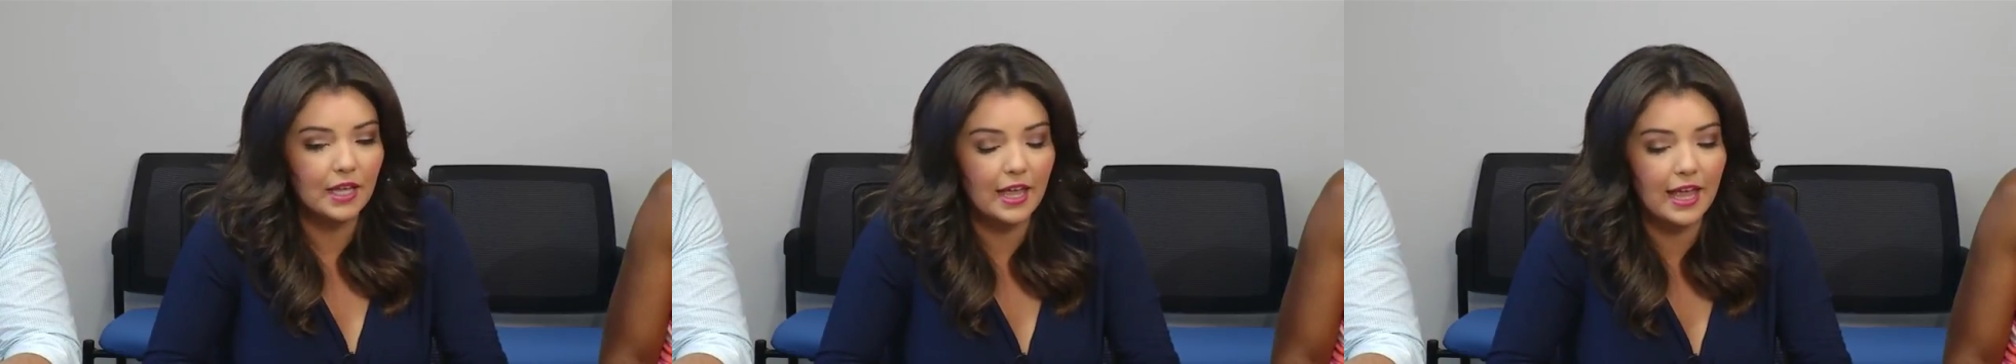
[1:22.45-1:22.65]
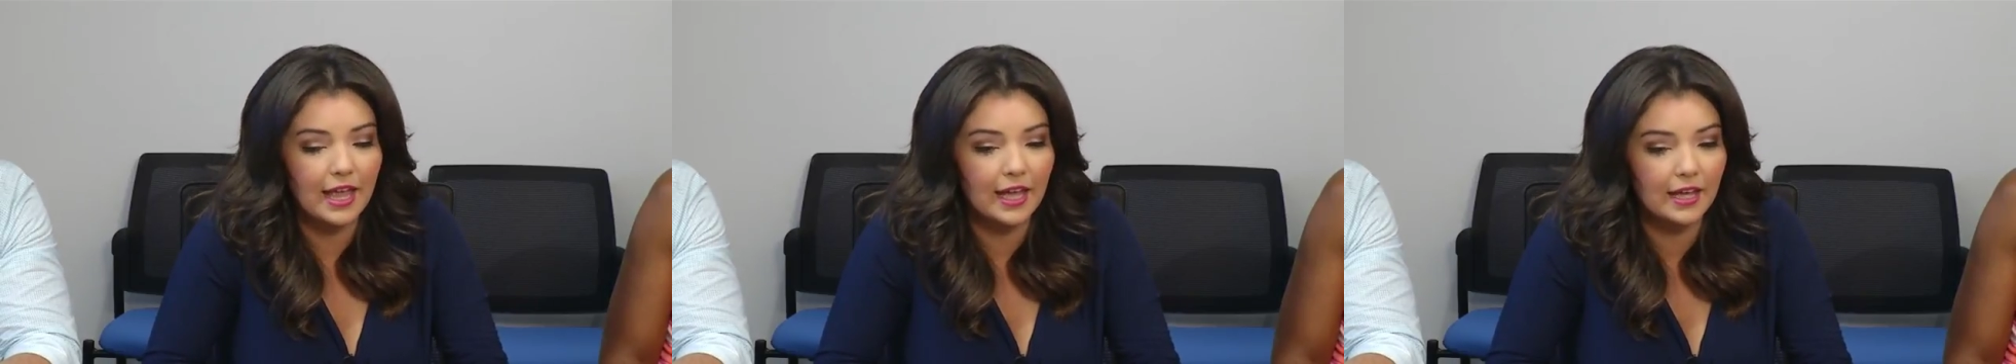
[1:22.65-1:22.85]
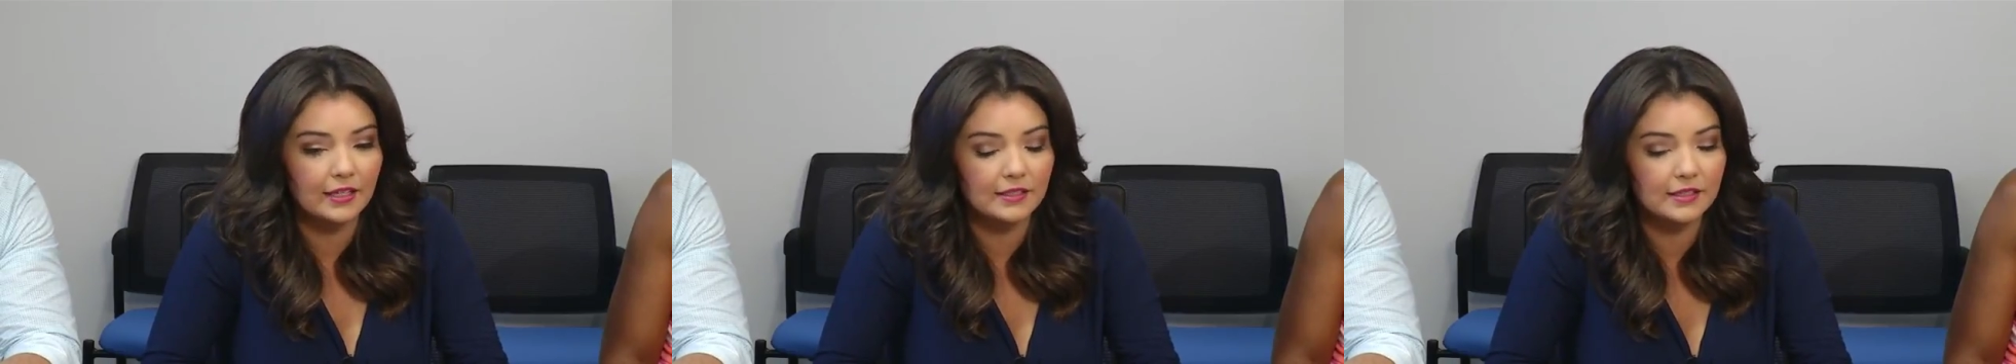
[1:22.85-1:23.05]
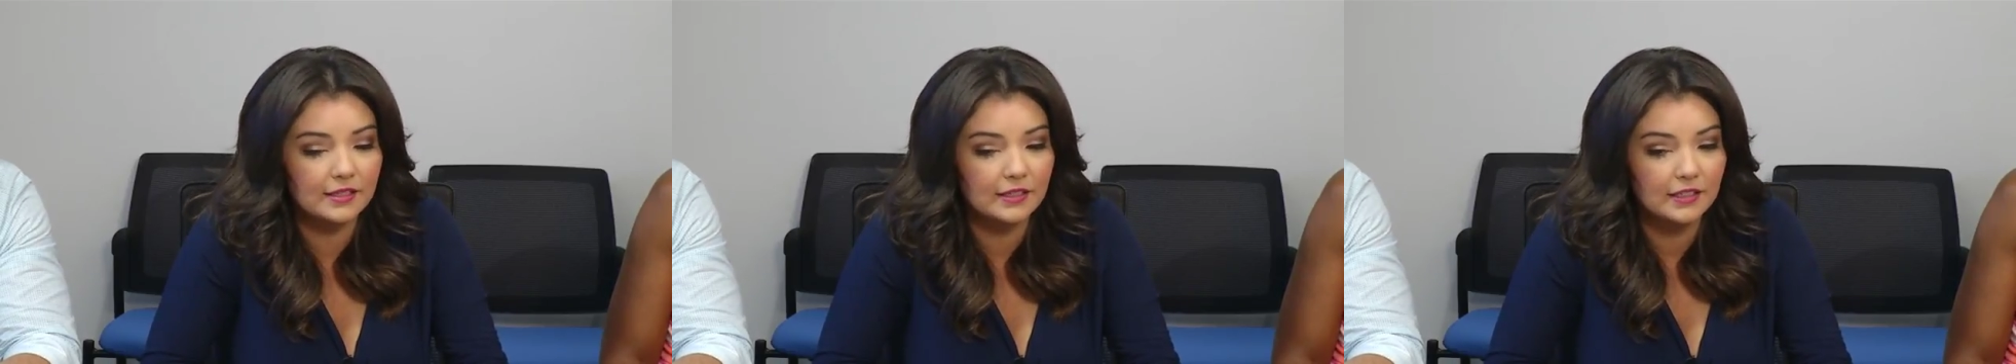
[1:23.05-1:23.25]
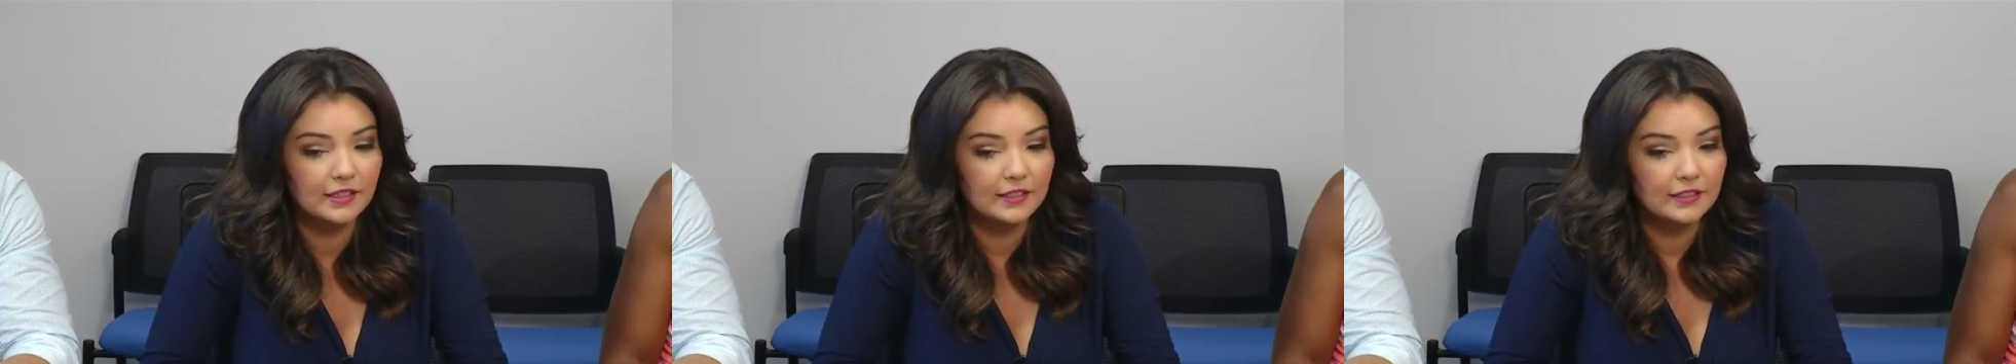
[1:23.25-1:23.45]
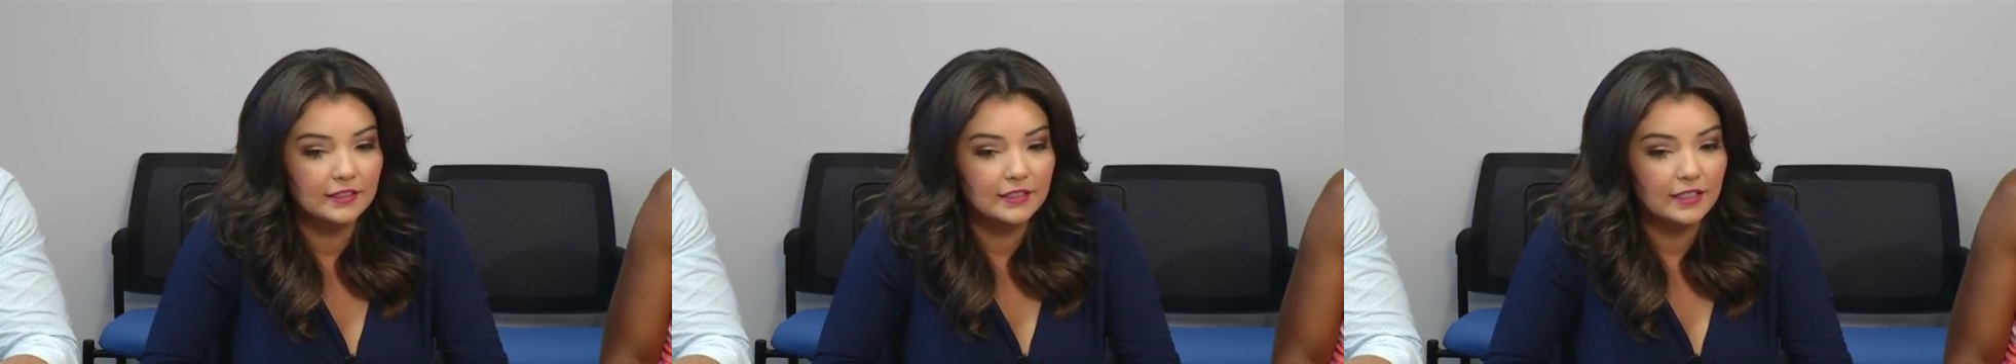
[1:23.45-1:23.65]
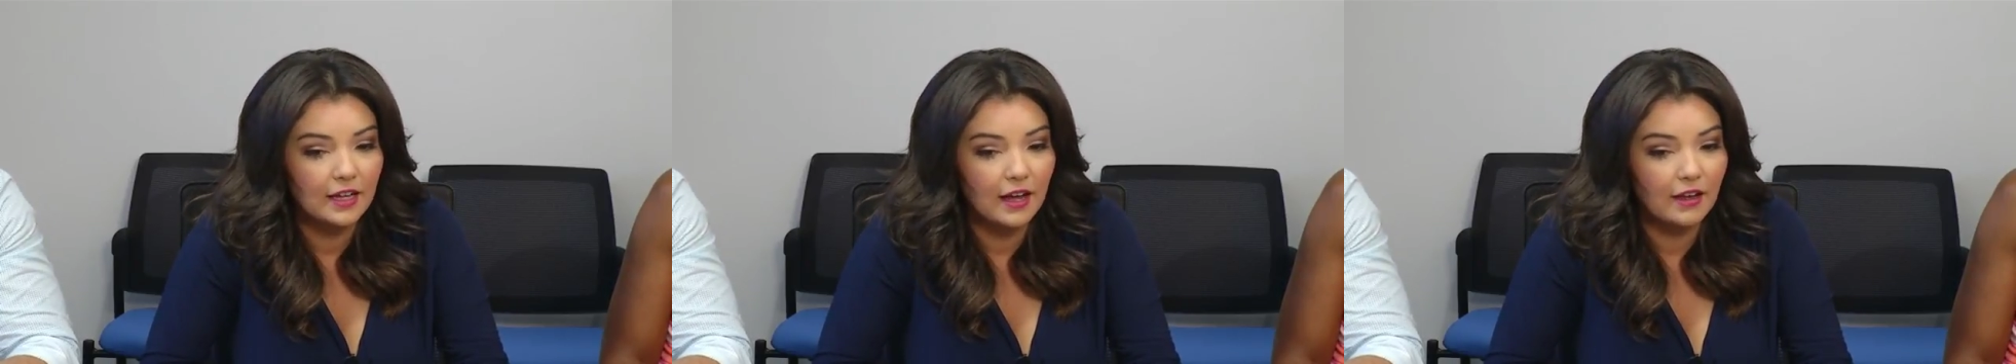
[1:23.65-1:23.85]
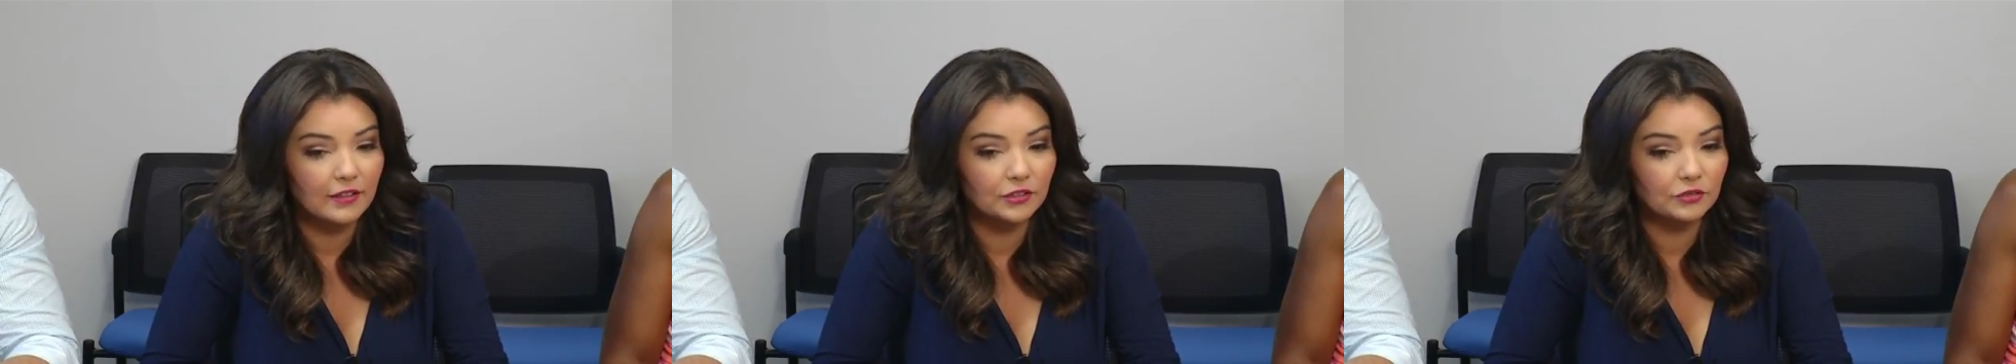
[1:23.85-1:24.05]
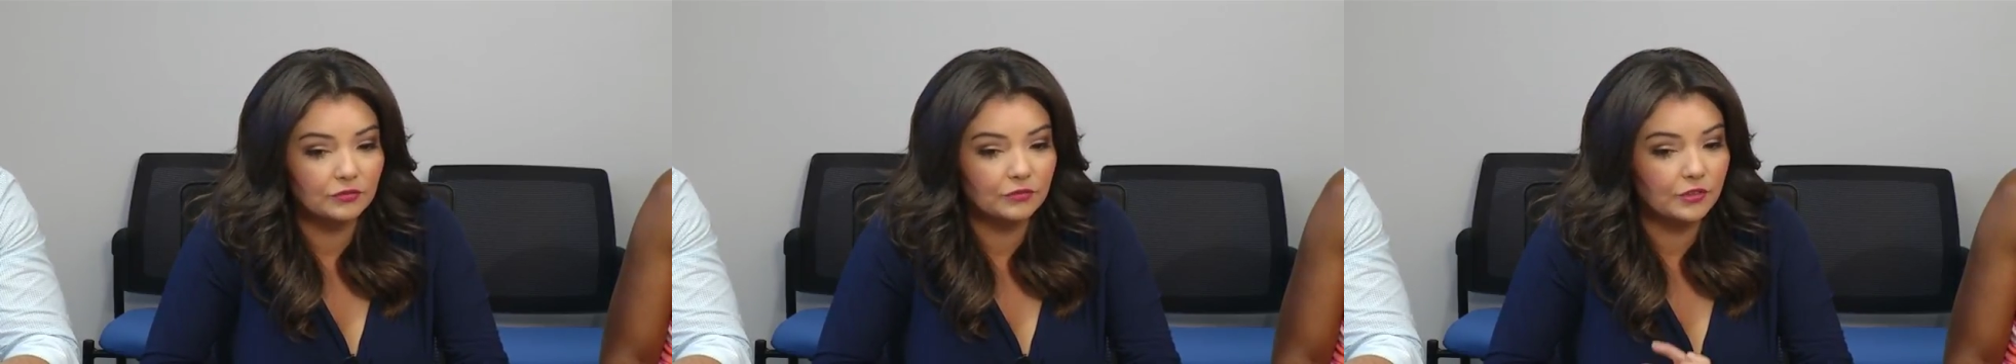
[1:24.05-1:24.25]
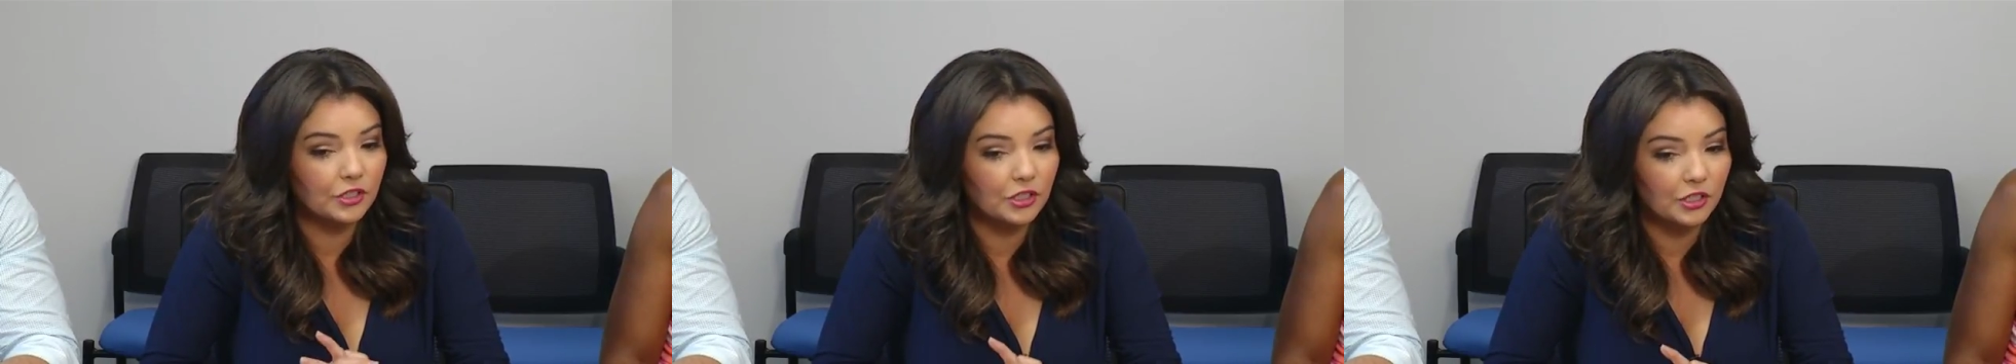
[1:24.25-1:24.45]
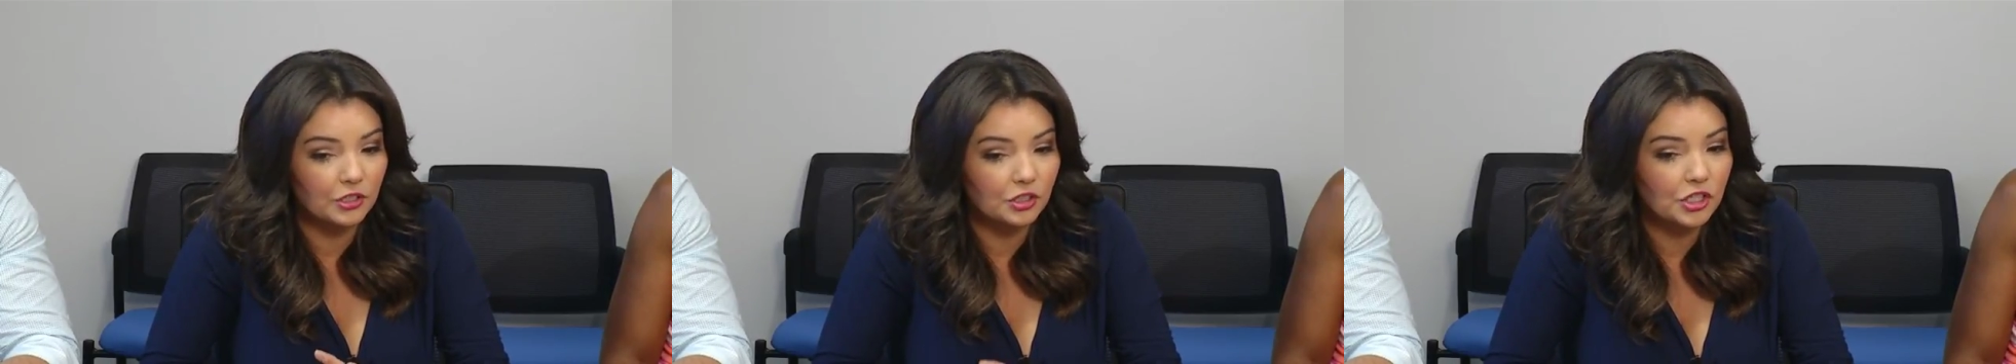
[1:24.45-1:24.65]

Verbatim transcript: and you know,